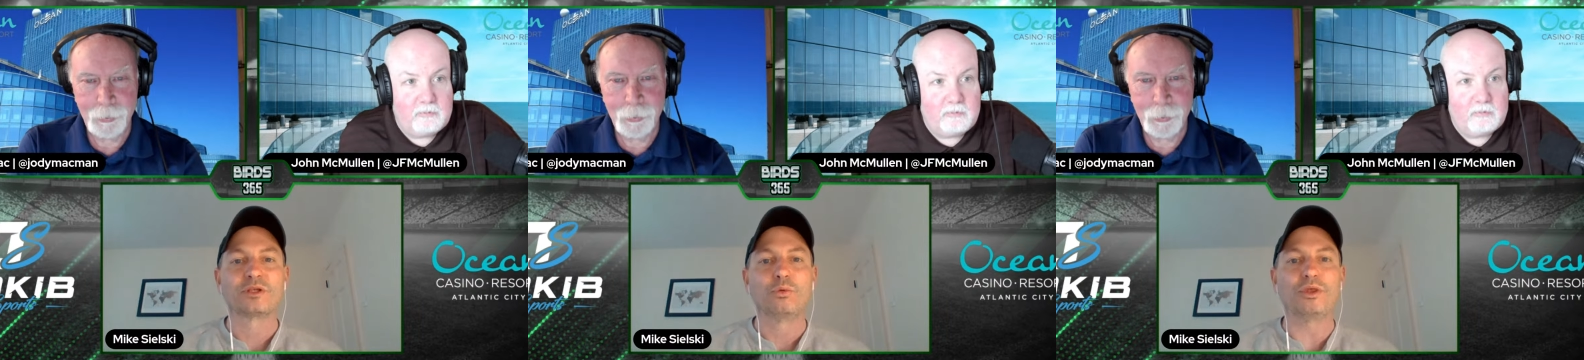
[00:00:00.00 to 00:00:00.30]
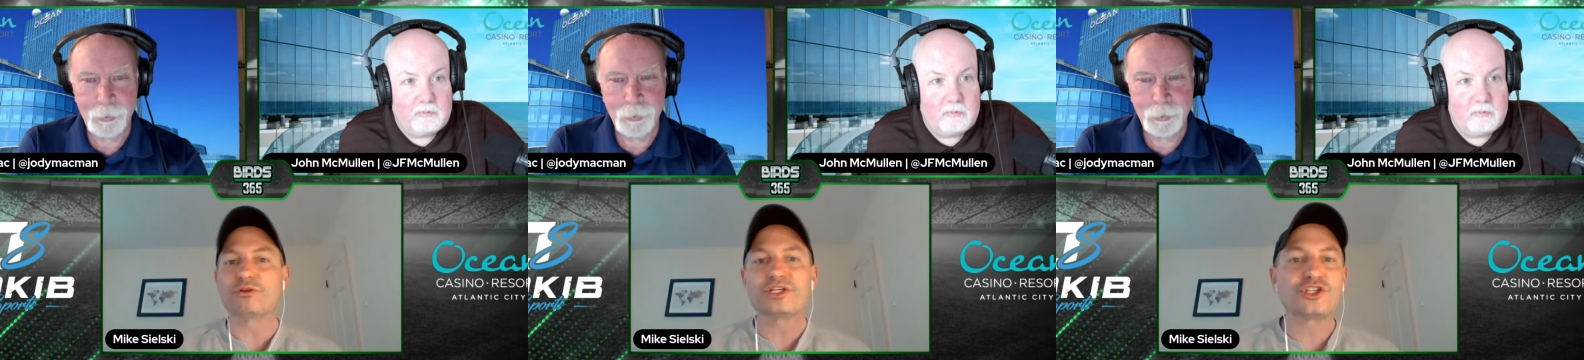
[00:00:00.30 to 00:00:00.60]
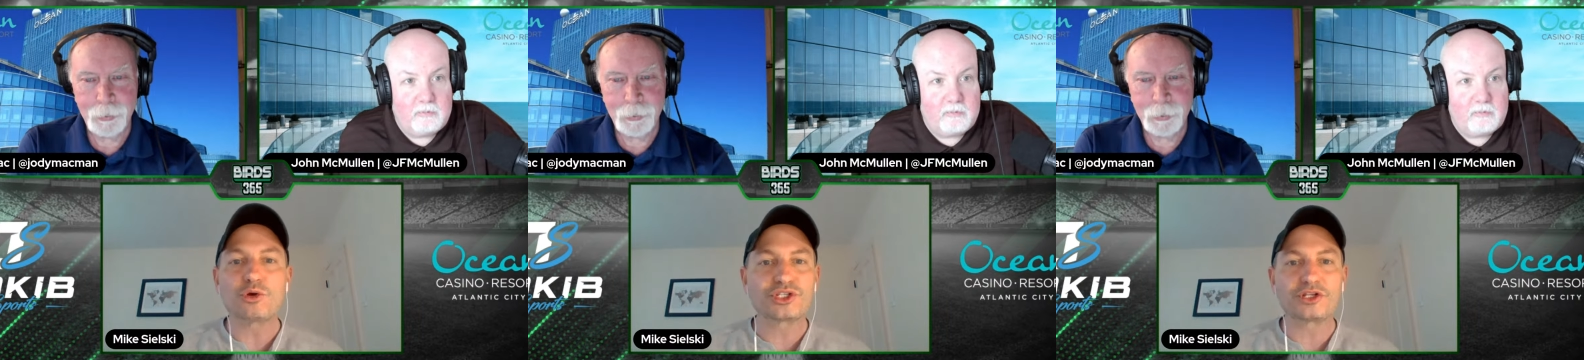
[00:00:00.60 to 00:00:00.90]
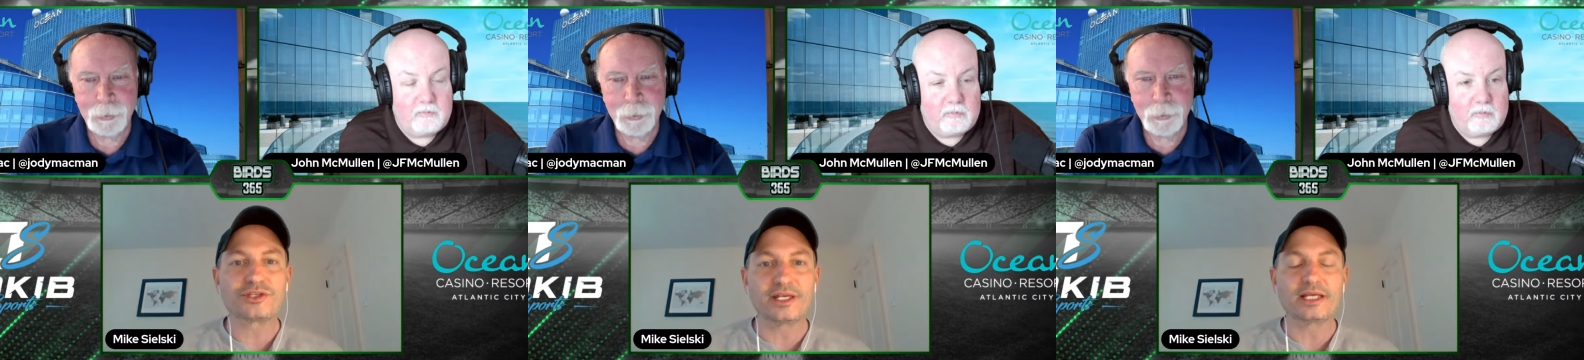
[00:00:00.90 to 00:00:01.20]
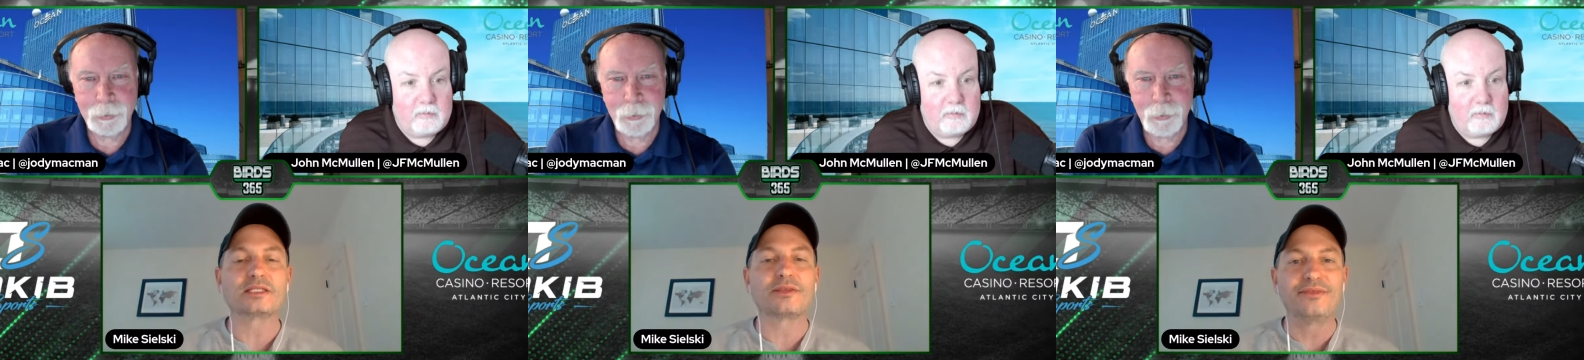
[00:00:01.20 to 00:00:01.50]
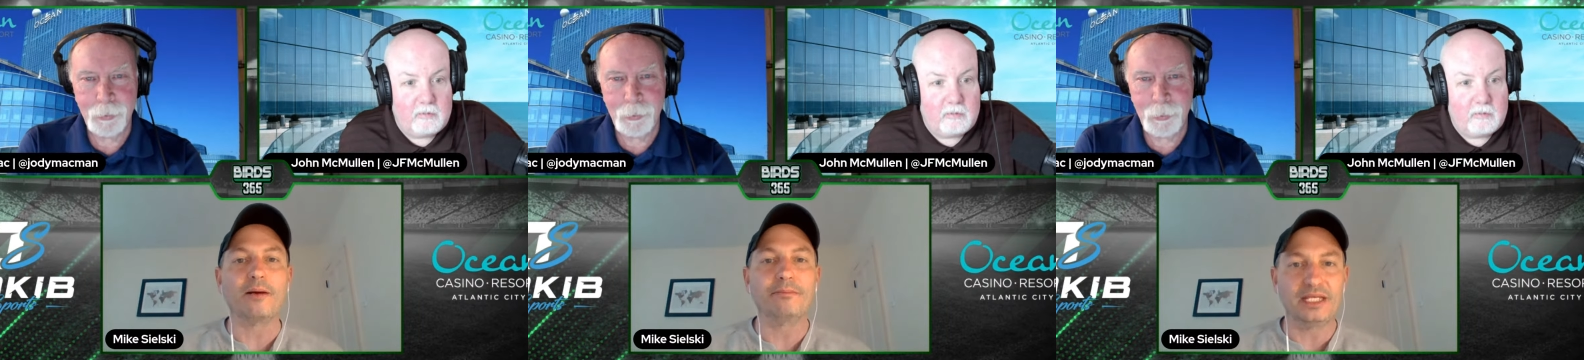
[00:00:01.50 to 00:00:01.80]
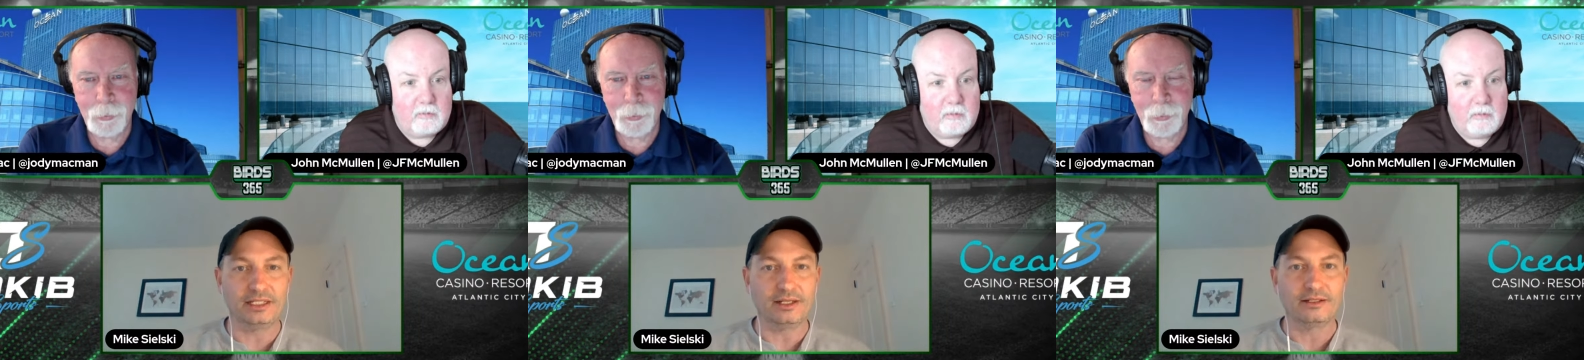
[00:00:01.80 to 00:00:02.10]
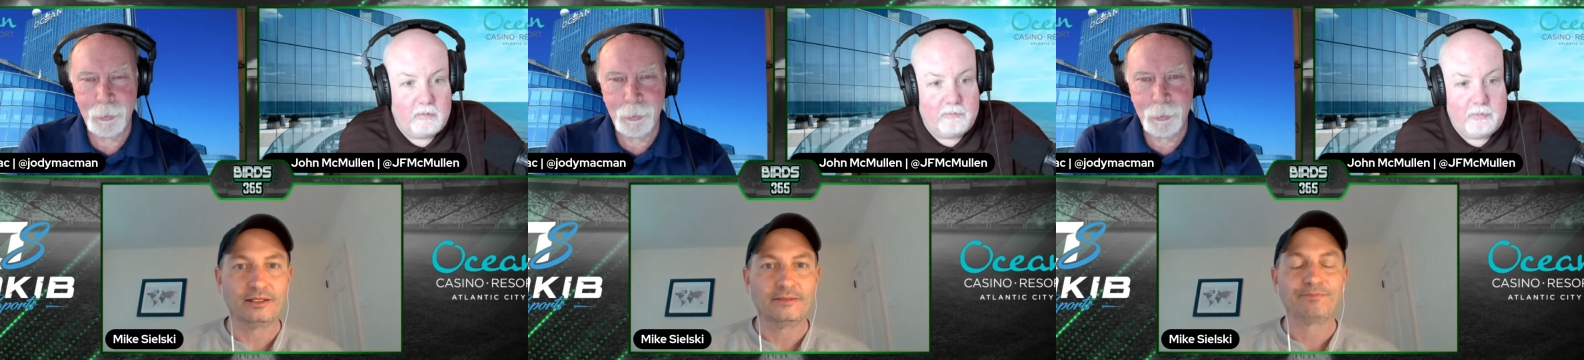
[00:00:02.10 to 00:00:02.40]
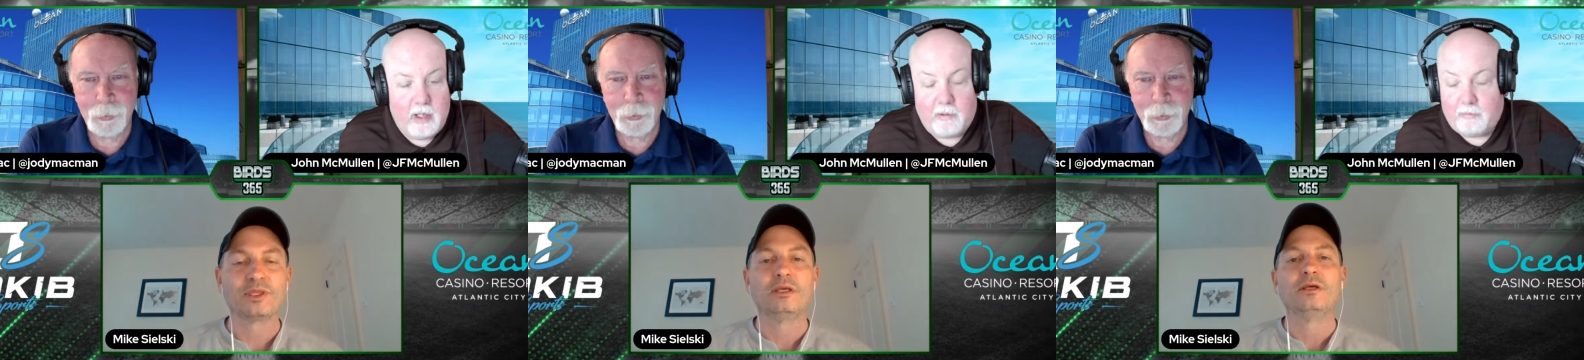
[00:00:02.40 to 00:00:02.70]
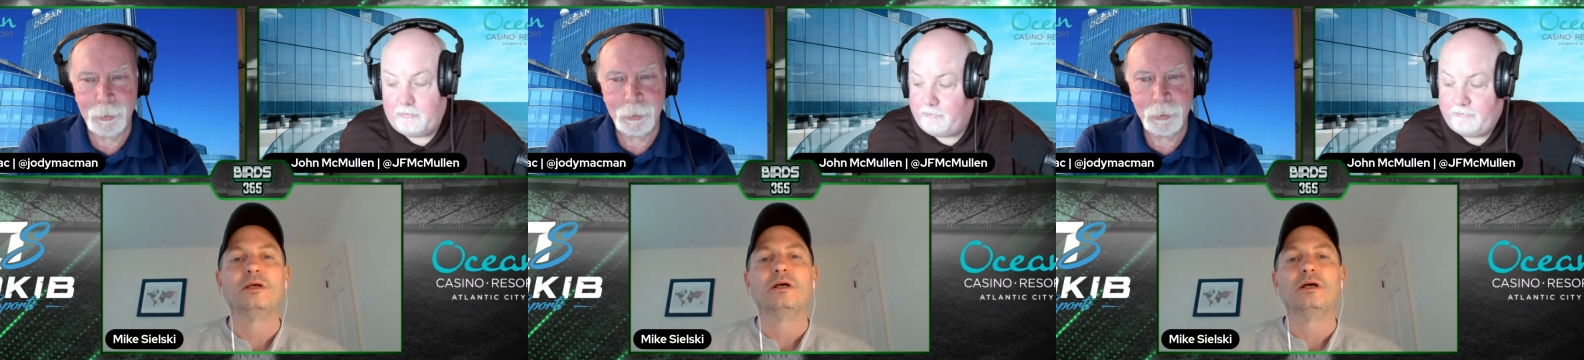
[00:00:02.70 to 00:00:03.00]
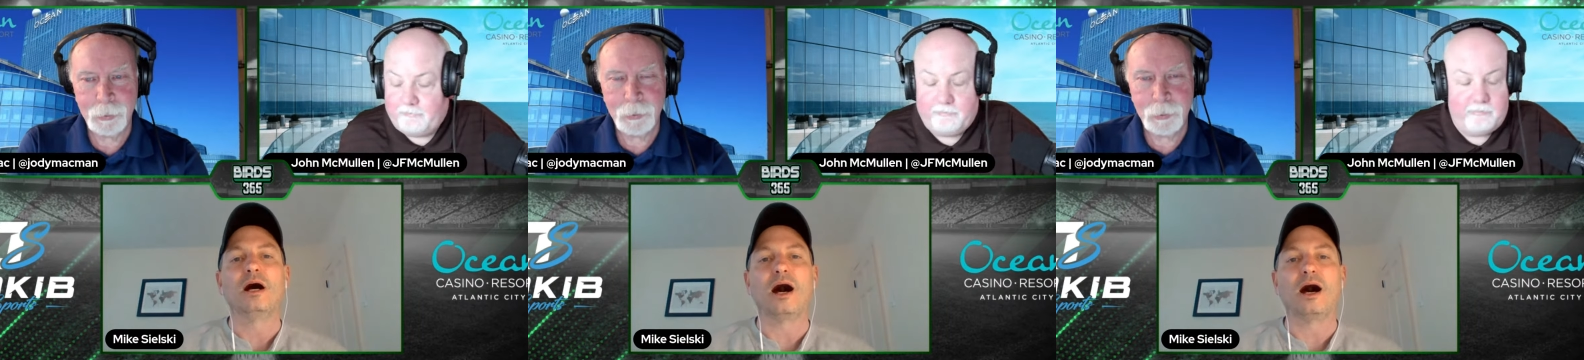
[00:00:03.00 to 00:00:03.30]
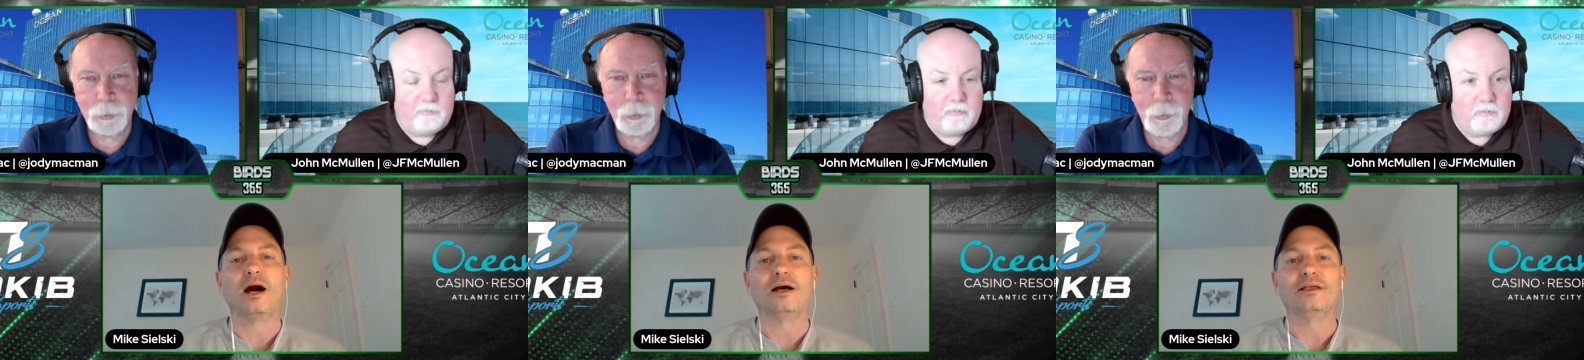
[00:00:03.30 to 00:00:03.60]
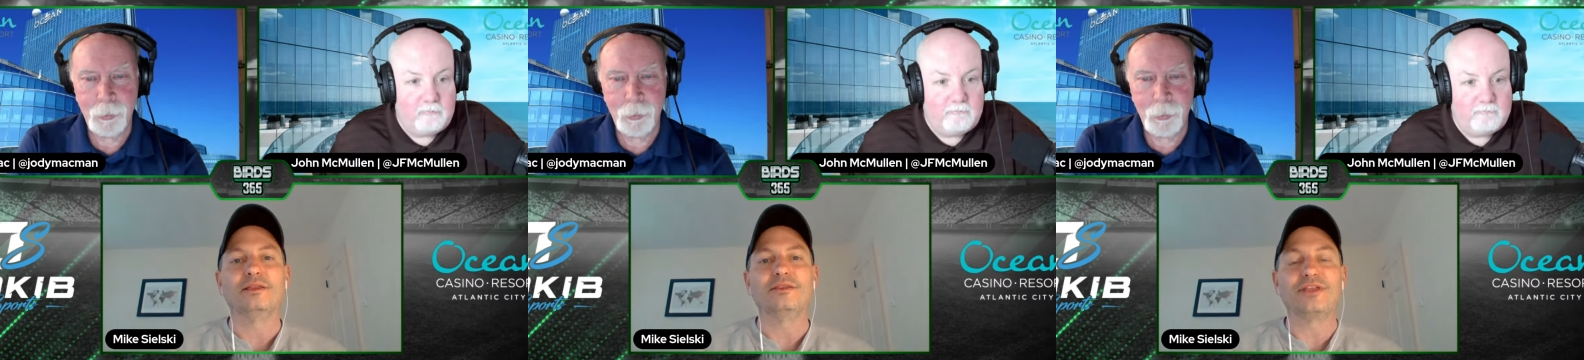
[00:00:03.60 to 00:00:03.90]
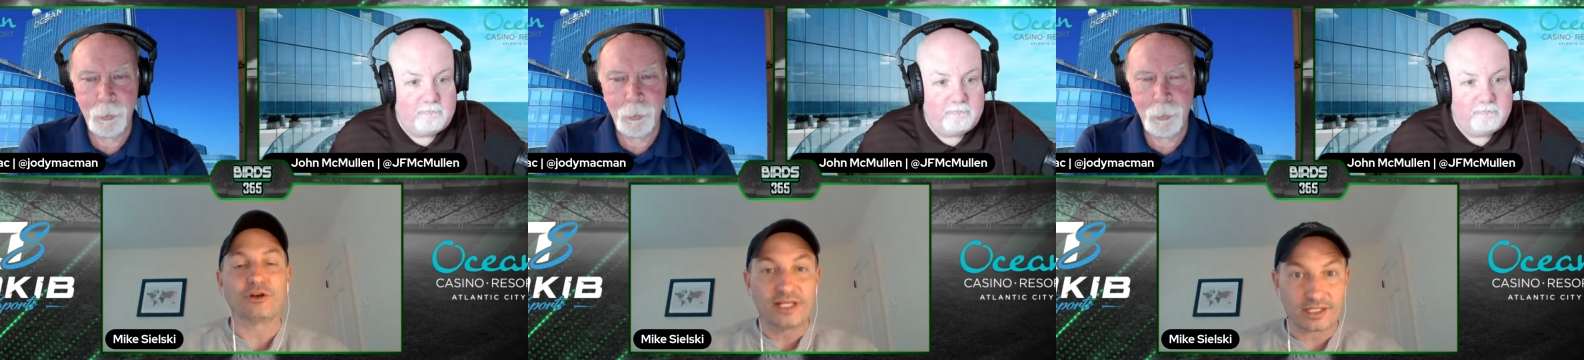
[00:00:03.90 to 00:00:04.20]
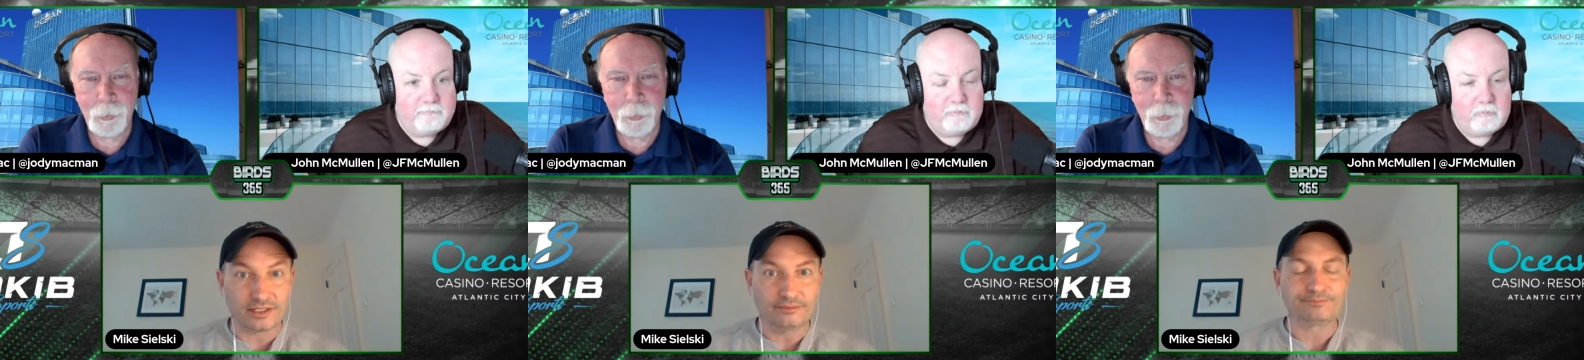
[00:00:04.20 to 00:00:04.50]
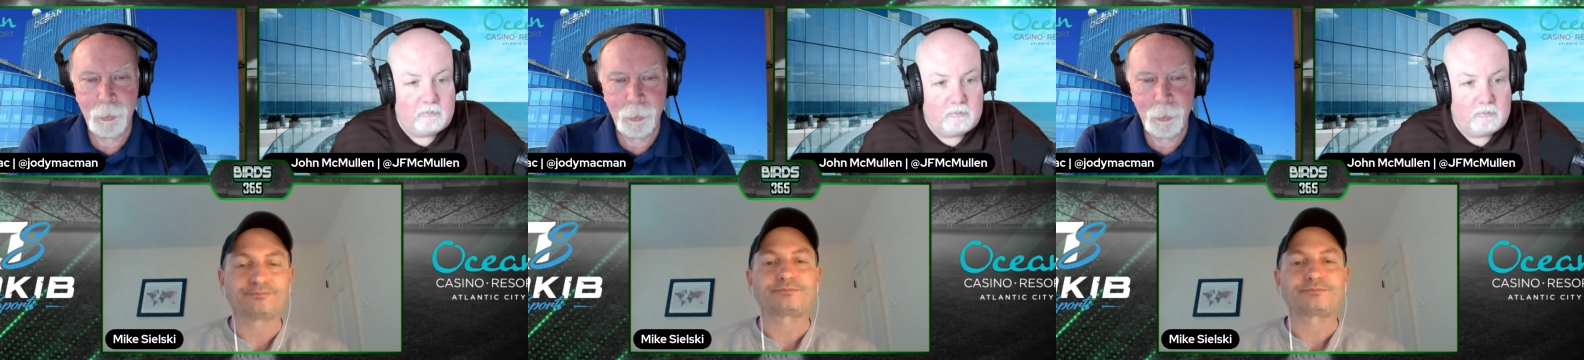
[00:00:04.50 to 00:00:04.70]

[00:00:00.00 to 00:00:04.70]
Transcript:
Speaker 1: when there is no such thing as the media. No, uh, there isn't.